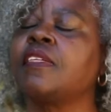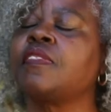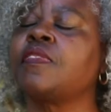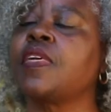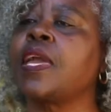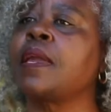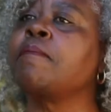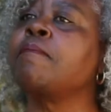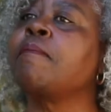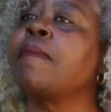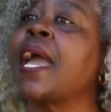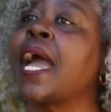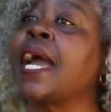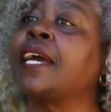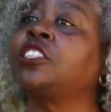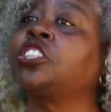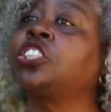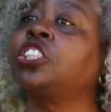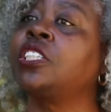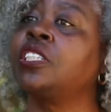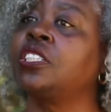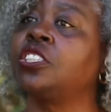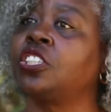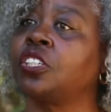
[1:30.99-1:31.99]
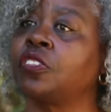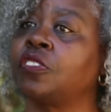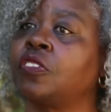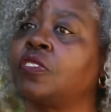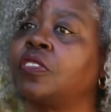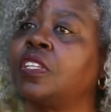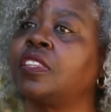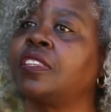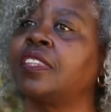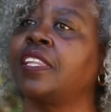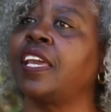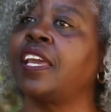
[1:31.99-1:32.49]
they match each other,
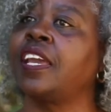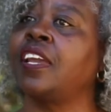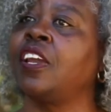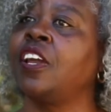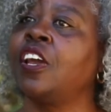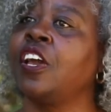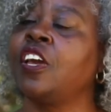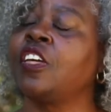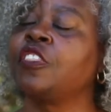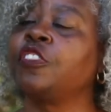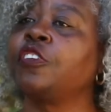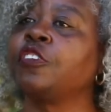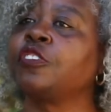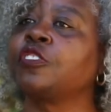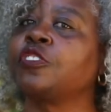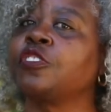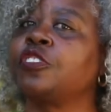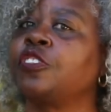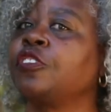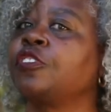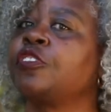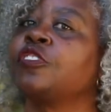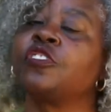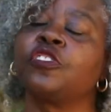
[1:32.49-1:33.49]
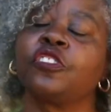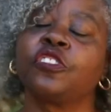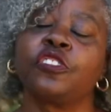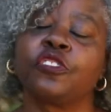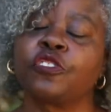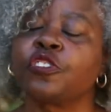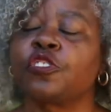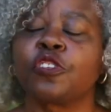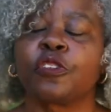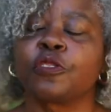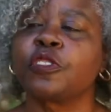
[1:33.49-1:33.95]
that there's